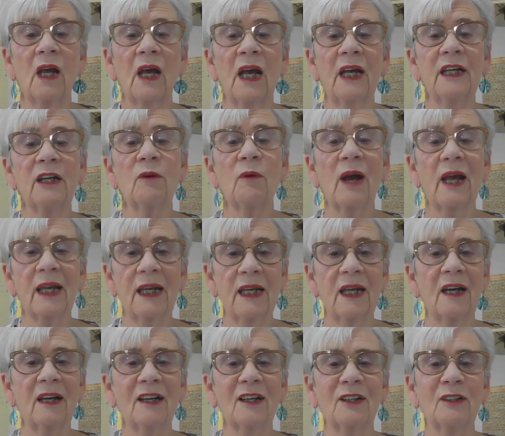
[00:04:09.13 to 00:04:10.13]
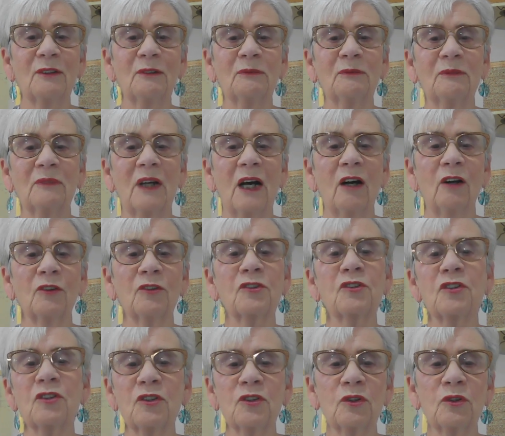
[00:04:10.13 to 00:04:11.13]
Anyway, on
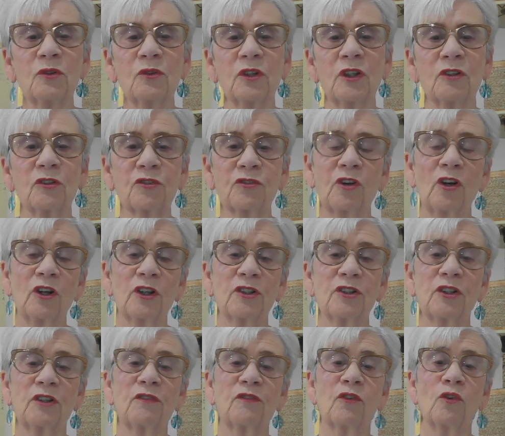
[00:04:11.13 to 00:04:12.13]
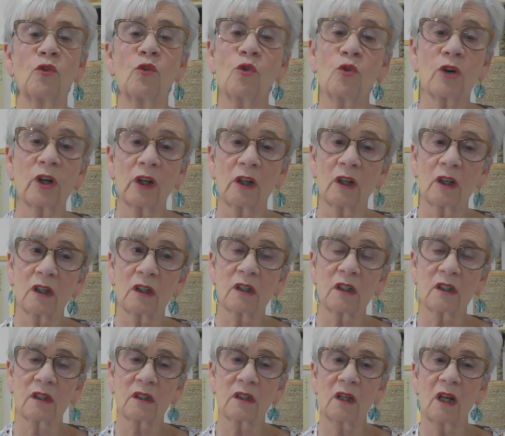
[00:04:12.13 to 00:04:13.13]
to the astrology for
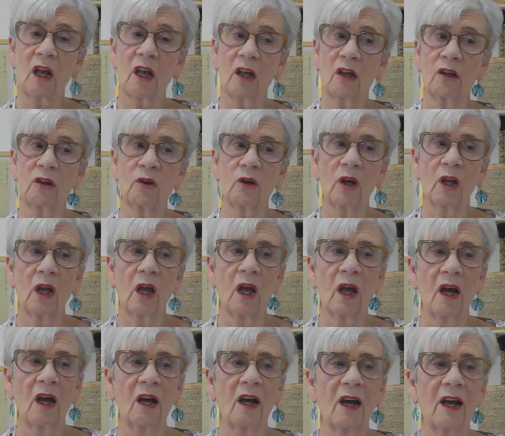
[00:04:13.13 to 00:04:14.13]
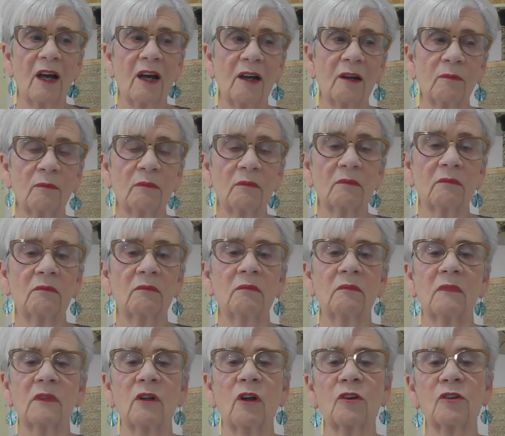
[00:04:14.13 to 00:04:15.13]
August. So
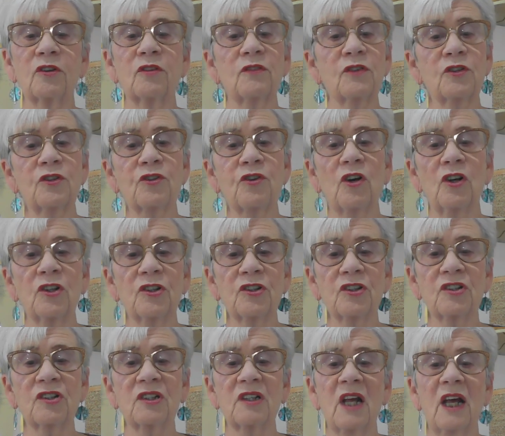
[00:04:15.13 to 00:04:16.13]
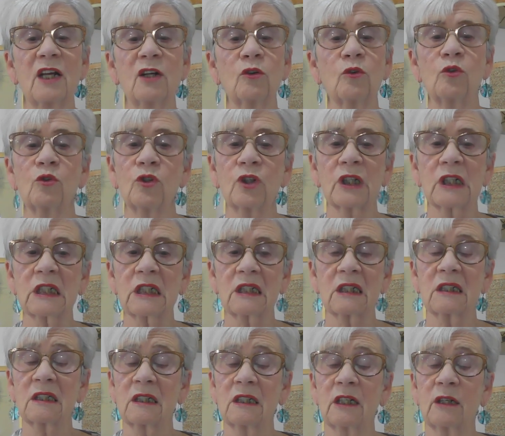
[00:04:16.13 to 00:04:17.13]
lots of astrologers saying August
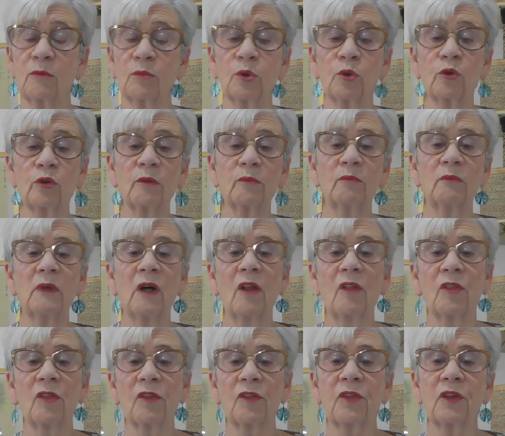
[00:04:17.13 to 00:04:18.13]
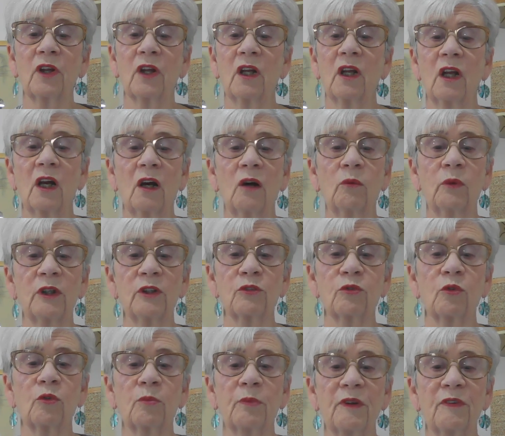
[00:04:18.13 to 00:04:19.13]
is an important month, which
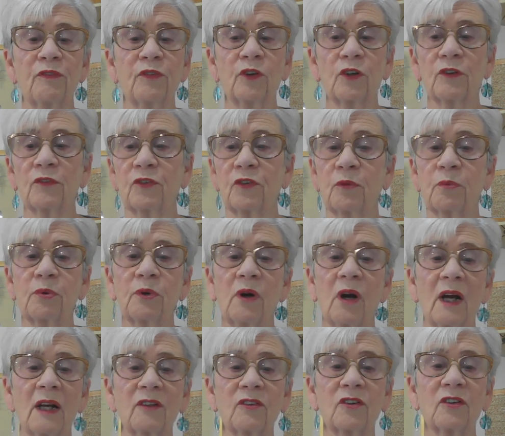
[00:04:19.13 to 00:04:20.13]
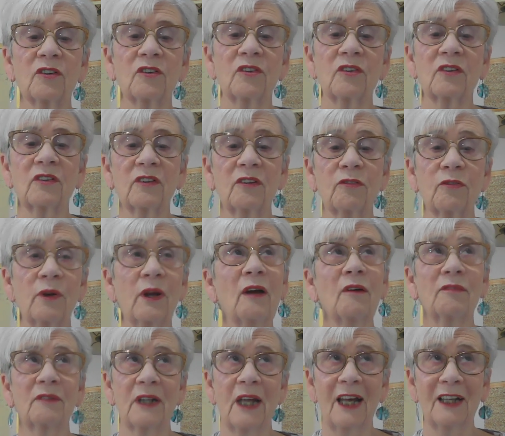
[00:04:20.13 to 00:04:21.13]
will be full of surprises, as if we
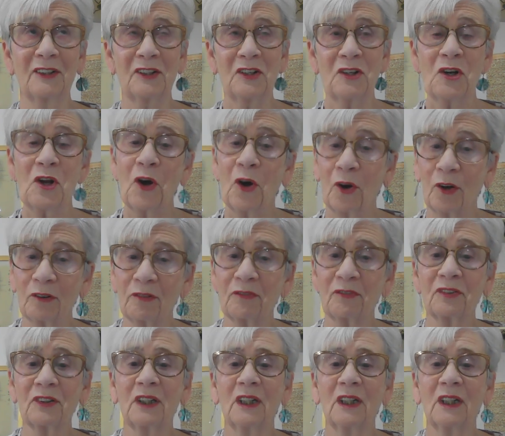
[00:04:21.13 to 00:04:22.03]
haven't had enough.